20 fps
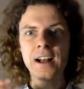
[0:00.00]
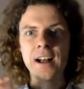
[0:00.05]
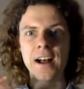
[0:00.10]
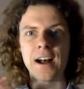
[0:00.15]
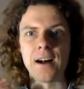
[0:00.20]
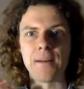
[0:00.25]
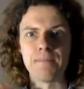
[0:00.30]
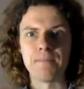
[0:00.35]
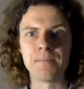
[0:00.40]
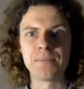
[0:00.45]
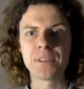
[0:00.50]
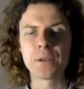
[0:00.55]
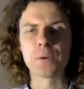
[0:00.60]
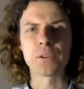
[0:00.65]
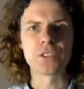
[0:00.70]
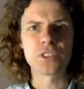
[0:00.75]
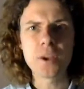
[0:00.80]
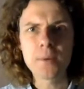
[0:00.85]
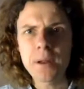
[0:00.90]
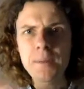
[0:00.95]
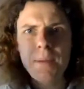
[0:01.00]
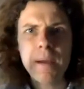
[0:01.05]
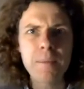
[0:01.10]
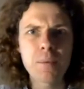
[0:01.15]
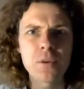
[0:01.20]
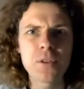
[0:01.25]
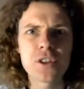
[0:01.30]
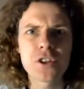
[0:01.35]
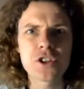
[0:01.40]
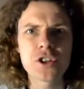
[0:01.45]
There were so many
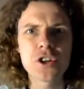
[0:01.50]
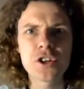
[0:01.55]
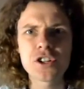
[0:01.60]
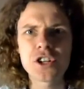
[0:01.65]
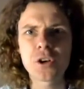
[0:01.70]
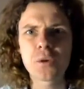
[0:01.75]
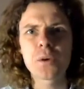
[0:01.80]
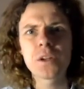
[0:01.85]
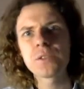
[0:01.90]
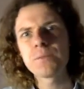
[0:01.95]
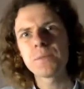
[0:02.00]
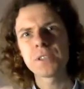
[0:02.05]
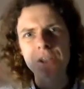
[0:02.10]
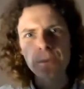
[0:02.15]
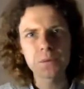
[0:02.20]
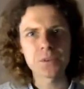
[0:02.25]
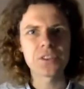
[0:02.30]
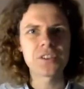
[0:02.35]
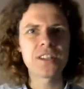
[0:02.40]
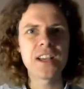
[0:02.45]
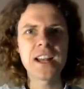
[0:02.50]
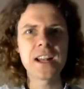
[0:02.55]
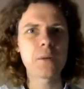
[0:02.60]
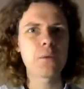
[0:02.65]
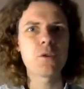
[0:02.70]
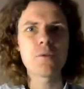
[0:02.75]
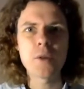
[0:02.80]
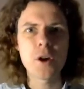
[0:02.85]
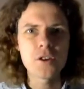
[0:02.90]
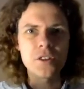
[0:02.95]
people in the church at Christmas, it was standing
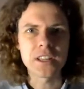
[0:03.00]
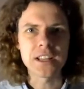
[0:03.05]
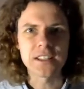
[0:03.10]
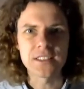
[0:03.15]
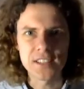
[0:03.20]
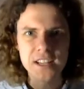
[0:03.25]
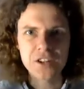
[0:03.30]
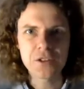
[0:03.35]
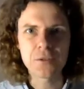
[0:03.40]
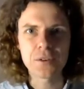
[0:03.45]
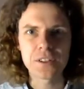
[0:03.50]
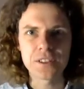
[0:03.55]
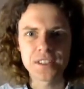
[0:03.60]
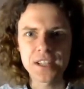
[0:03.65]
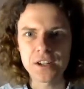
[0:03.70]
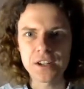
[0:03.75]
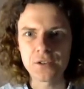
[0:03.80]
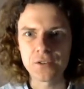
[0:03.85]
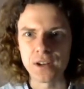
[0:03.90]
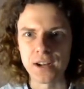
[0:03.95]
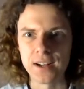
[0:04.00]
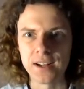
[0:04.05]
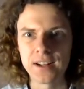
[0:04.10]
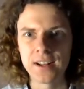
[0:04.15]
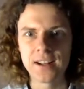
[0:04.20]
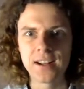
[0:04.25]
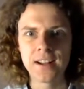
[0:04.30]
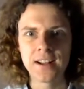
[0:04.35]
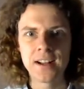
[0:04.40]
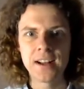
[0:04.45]
room only, etc., etc.
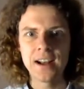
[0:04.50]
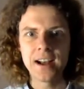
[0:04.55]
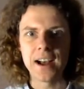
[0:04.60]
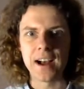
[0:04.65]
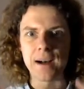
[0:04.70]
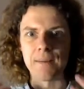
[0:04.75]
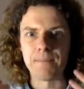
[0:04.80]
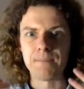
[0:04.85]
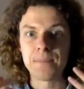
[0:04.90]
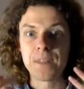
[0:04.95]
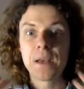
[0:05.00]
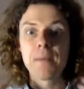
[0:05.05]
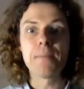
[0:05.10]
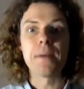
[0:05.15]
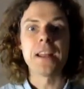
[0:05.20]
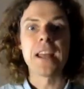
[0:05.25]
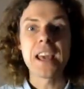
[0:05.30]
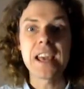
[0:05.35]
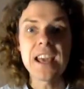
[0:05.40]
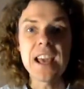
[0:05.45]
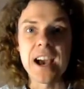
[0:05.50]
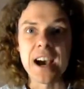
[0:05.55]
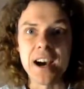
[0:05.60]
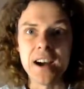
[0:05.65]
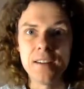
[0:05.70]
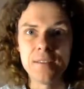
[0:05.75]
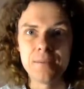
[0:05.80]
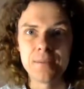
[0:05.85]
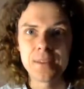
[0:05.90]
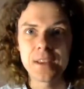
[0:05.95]
But here,
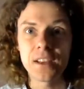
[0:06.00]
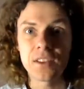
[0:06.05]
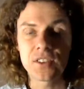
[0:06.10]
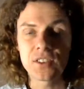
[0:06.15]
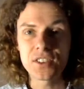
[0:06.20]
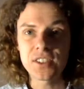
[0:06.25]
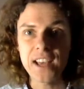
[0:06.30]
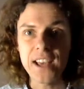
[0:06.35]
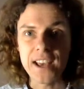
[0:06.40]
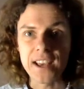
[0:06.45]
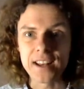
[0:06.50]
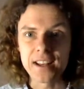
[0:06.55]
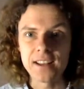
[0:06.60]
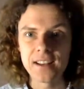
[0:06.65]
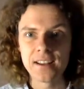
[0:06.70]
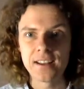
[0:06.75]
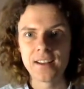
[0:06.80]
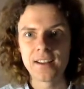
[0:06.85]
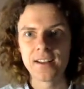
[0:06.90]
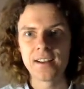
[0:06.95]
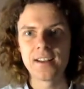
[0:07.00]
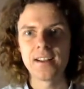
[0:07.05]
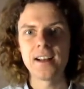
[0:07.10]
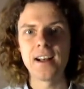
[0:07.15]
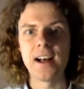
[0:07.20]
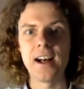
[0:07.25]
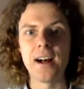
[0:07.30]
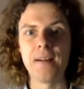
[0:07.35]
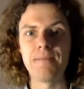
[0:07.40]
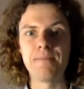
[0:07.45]
instead,
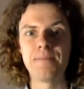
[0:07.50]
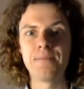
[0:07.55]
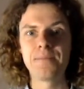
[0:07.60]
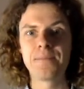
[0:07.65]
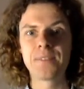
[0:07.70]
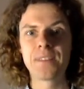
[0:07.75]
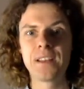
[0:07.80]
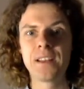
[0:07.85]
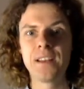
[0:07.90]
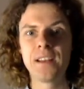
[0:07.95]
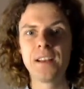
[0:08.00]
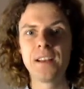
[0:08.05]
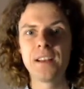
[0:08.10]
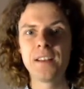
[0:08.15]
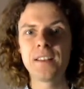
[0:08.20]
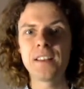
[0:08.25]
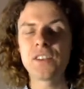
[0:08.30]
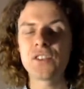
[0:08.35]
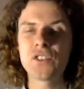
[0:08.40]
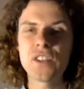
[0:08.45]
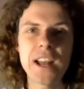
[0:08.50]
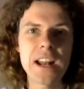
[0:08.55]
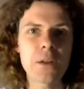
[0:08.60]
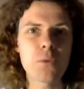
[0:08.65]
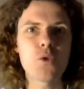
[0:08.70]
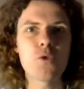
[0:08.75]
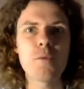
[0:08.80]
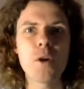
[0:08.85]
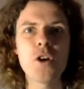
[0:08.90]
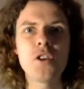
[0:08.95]
there's standing
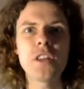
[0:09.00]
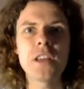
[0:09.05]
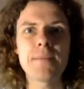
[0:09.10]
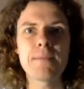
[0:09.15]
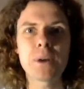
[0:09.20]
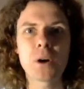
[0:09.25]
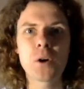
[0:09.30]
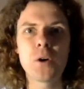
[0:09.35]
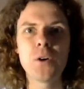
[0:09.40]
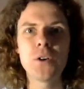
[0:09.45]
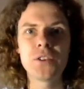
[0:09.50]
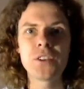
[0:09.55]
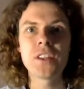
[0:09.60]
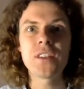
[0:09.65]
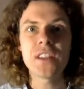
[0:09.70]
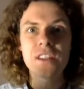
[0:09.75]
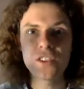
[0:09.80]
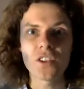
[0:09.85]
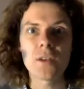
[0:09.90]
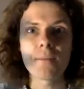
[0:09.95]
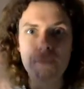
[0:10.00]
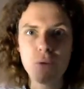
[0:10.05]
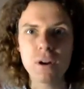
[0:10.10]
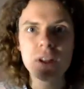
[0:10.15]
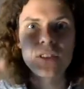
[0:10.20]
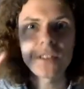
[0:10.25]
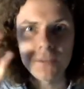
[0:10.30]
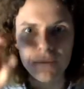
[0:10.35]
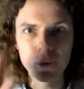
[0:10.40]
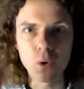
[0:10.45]
room only because there's an
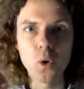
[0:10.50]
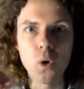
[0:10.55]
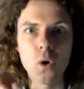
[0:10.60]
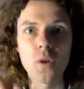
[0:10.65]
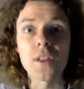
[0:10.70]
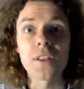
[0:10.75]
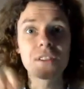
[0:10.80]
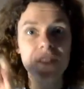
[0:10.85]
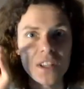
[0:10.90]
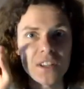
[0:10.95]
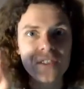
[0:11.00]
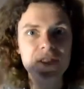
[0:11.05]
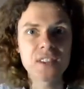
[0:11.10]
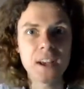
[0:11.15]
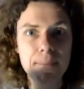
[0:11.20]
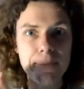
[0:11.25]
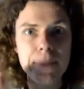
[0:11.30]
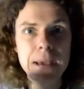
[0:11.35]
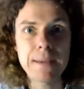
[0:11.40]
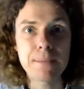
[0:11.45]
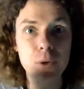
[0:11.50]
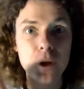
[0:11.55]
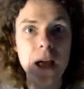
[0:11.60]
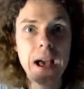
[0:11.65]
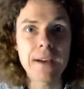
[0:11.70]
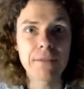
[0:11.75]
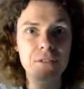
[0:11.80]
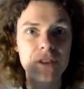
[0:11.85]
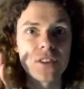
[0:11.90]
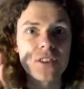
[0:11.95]
oppressive law that says some people
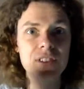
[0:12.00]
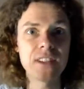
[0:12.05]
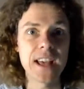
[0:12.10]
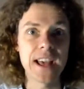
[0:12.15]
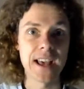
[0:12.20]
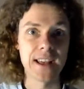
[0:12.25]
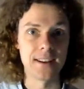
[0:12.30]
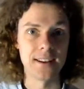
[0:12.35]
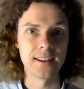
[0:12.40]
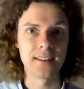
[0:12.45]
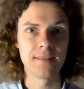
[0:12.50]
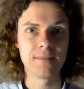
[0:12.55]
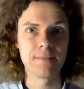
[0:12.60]
have to stand.